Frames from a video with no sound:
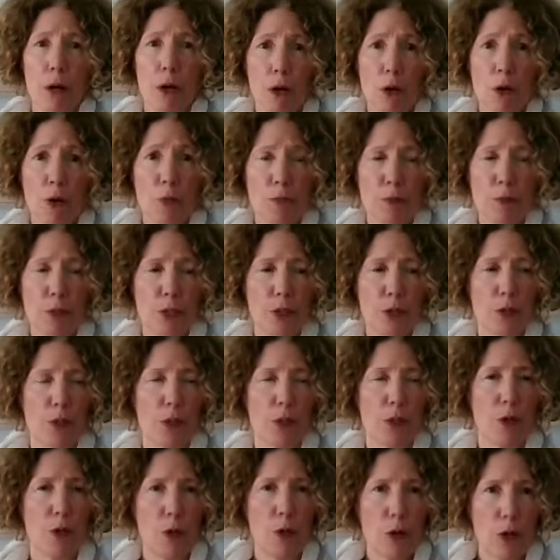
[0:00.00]
poems
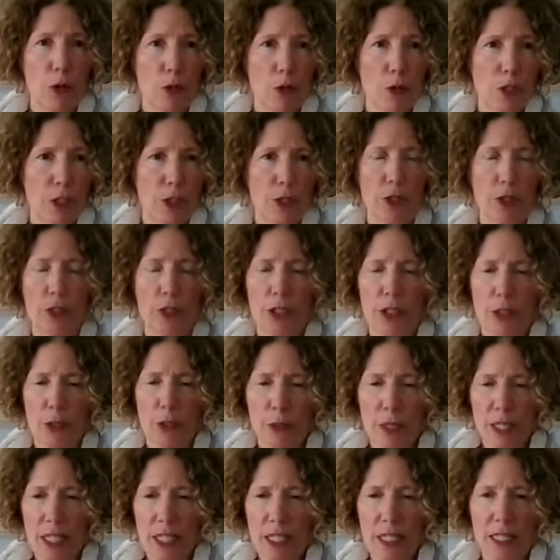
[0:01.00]
or quotes or you know
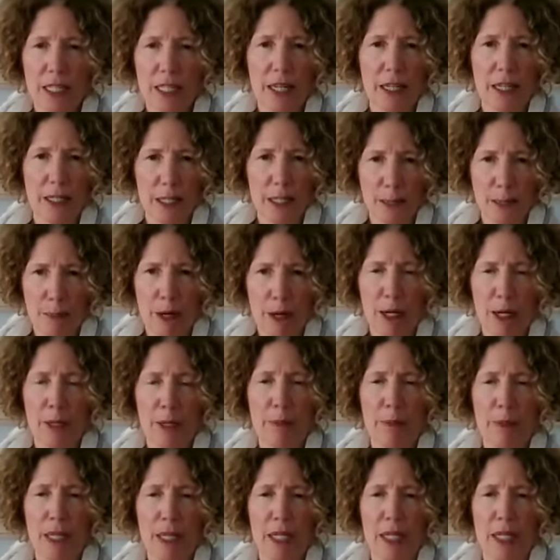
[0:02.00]
things that inspire
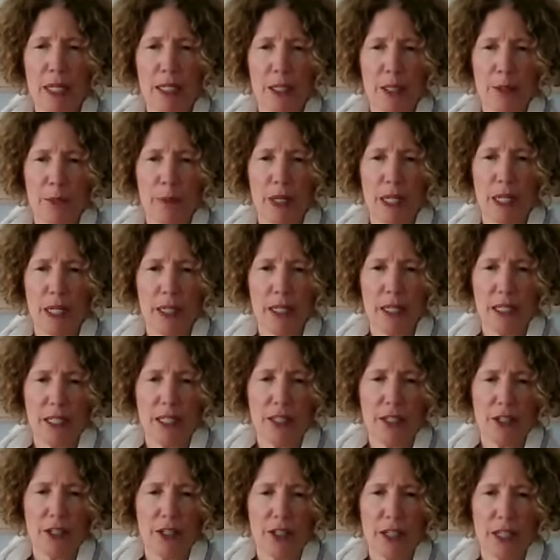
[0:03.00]
me as a way to get
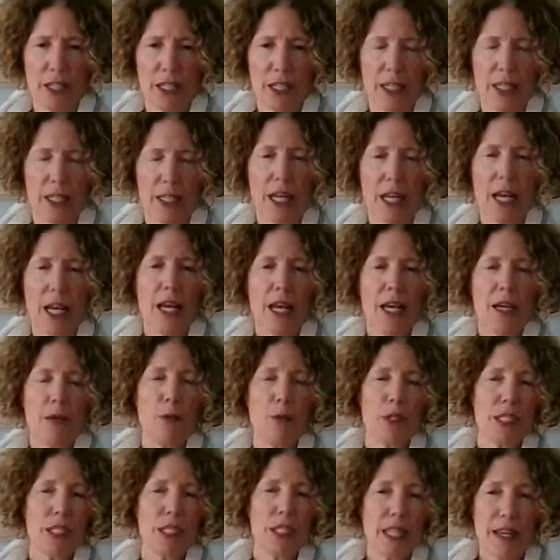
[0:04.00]
started.
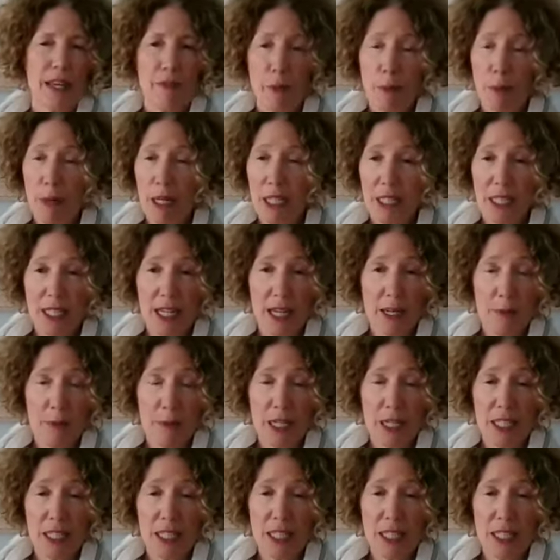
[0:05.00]
We'll save about 10
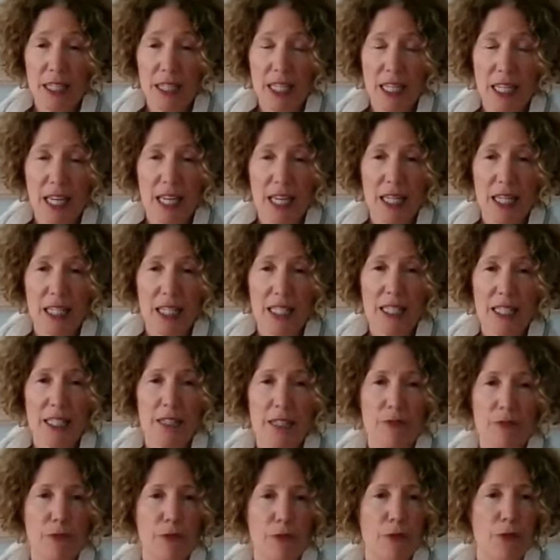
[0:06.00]
minutes at the end
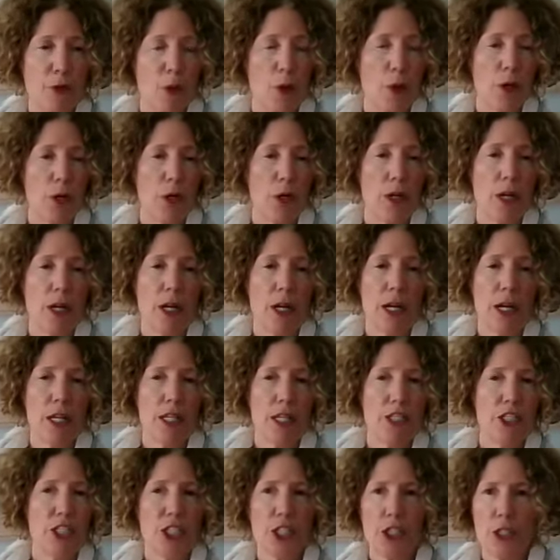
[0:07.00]
for
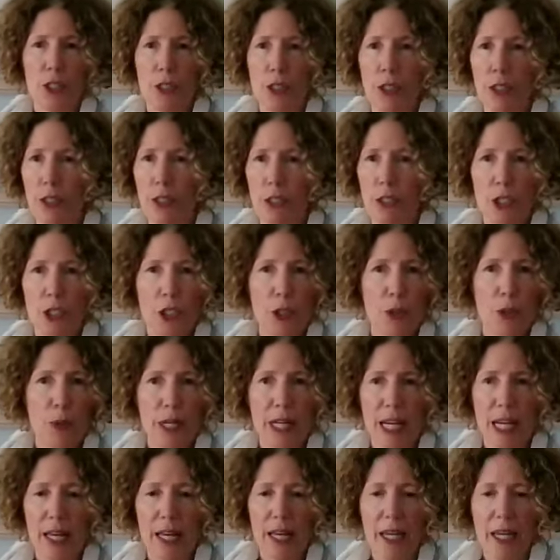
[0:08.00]
just
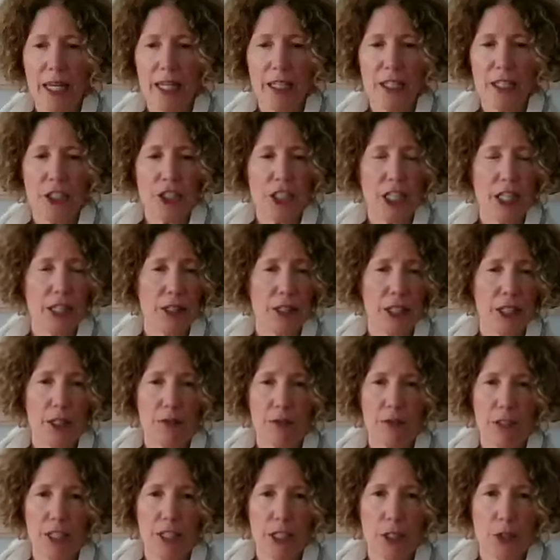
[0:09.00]
Q&A, sharing
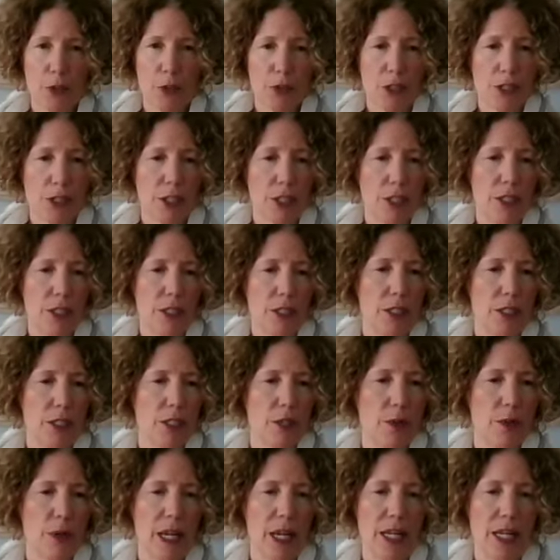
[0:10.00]
of resources.
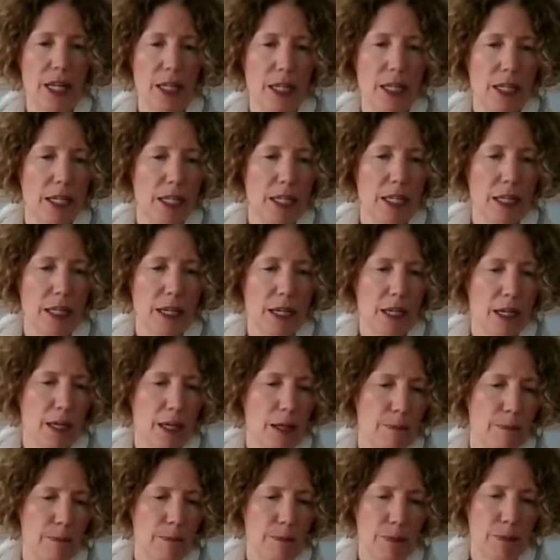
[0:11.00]
So any
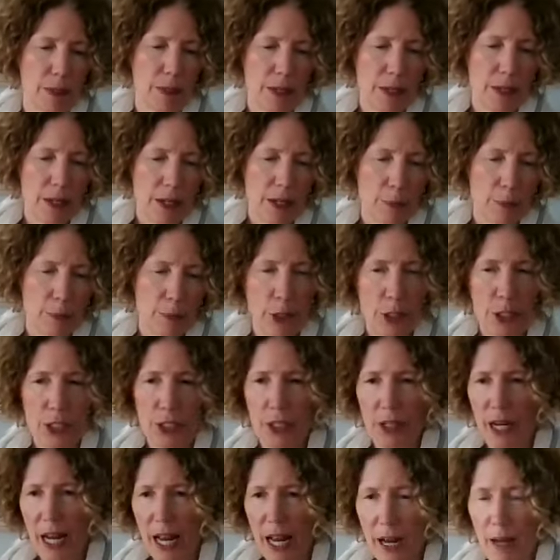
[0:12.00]
um, books
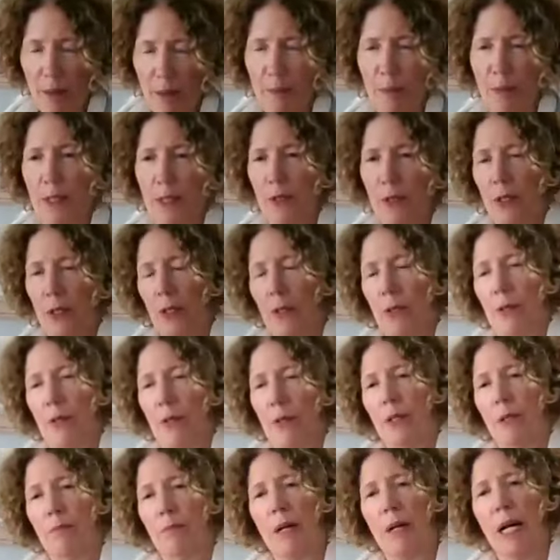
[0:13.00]
or apps or
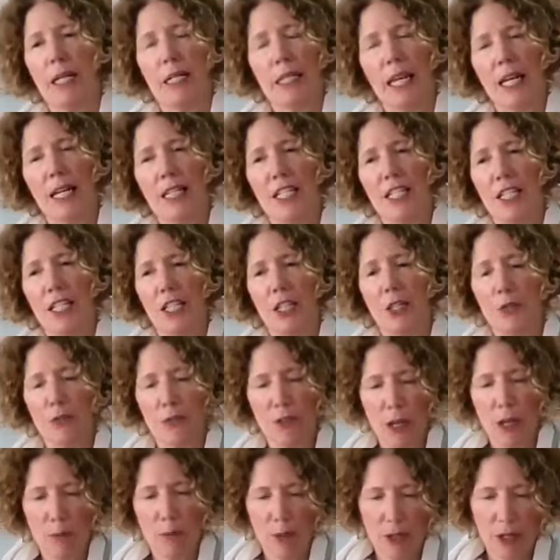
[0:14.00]
podcasts that you've
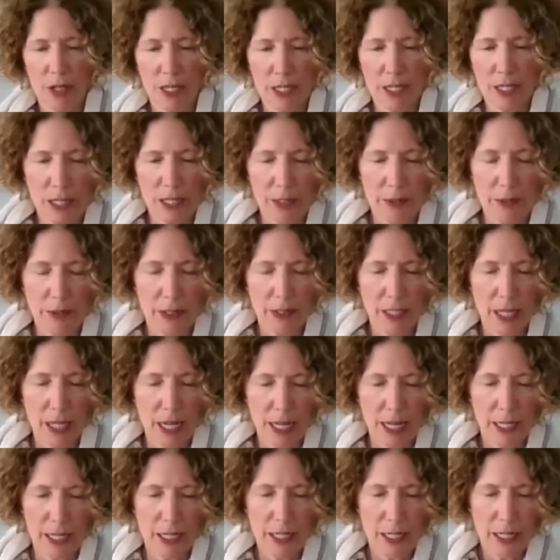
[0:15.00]
come across that you
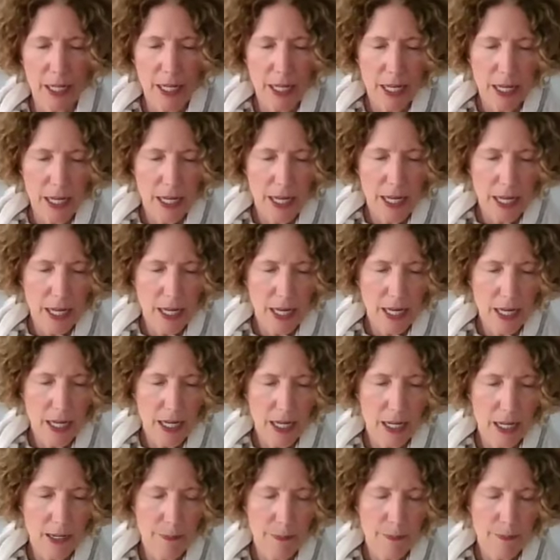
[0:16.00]
like.
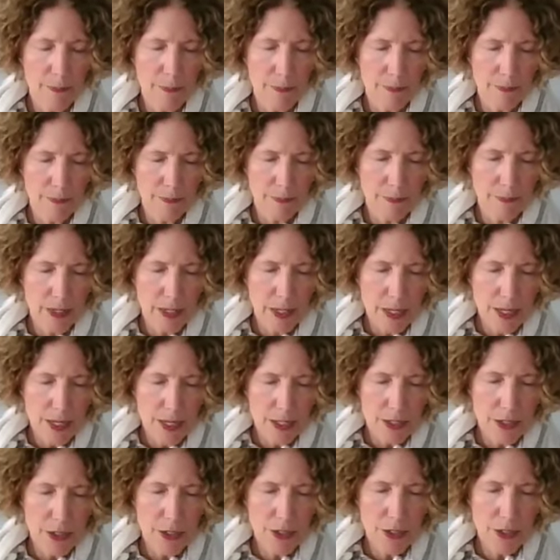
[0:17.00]
Um,
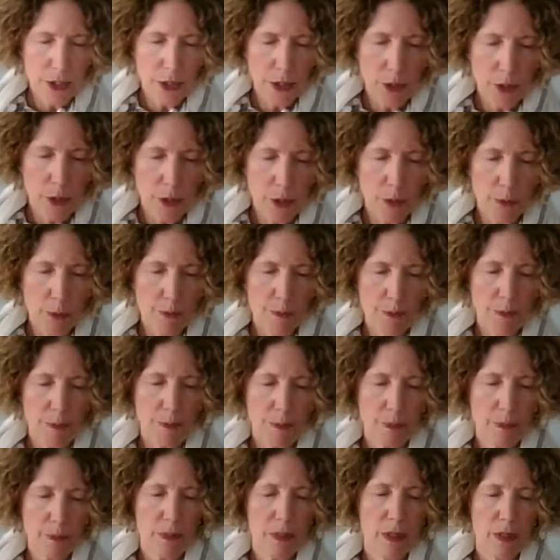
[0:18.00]
so
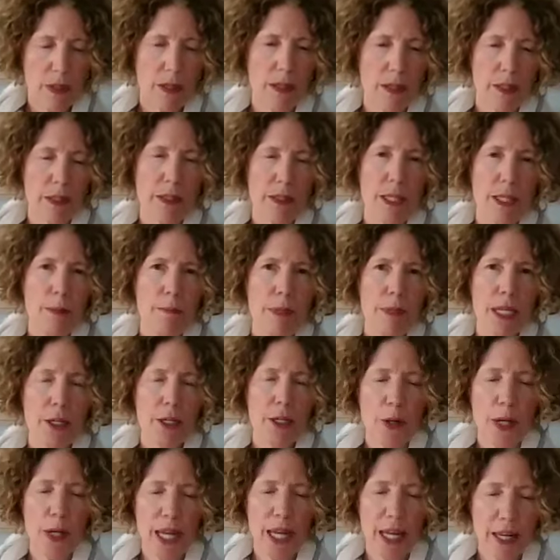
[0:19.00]
let me
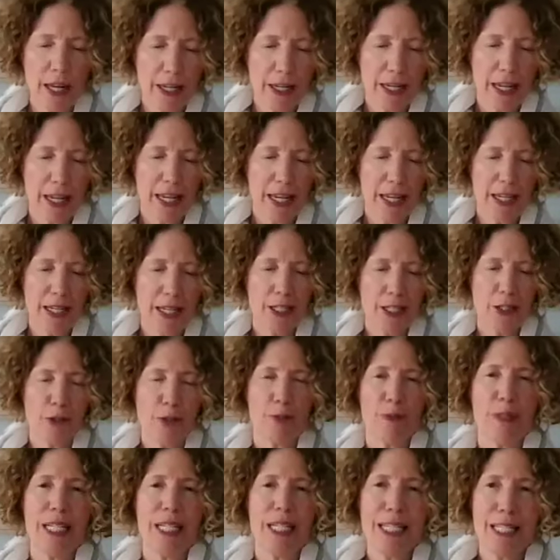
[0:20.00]
go ahead and
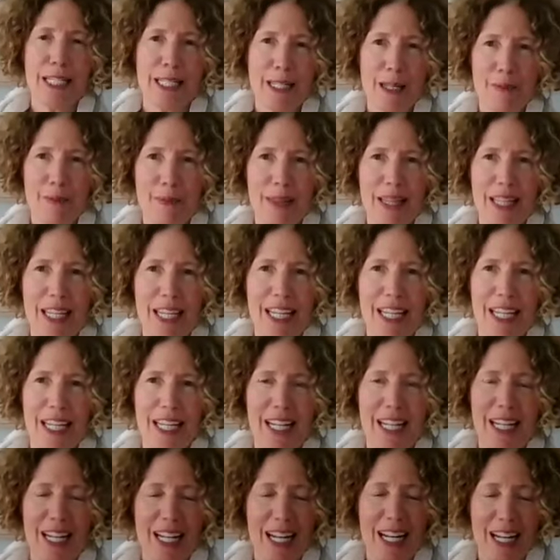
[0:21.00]
read
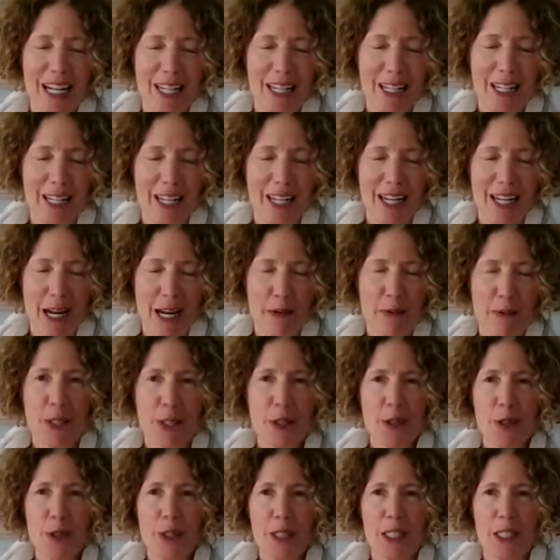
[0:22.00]
something. Uh, I was
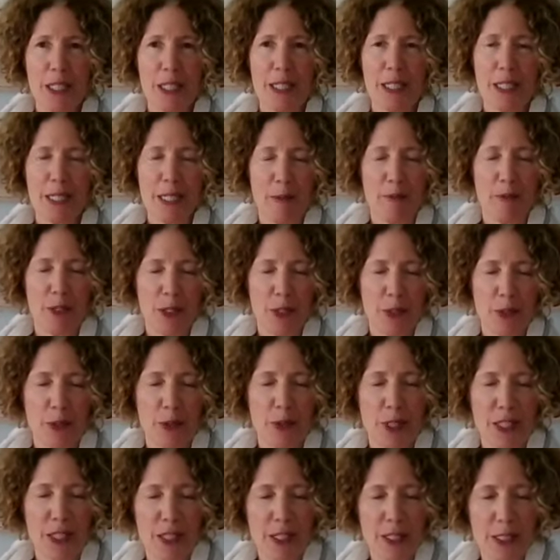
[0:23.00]
Googling summer
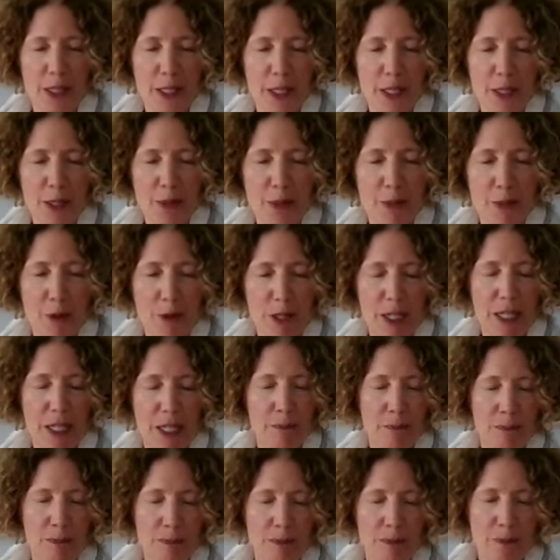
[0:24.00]
solstice this
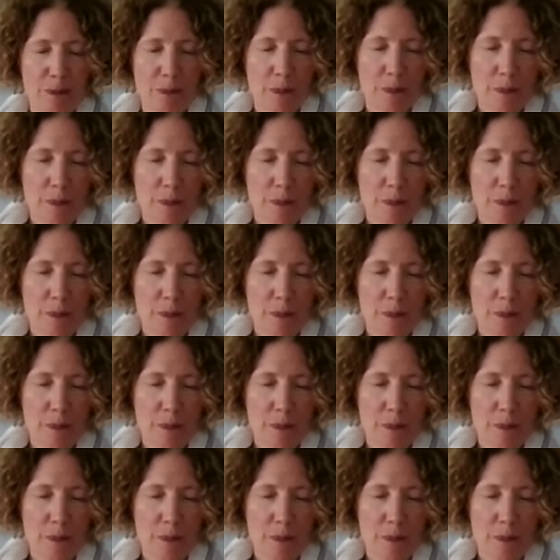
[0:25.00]
morning,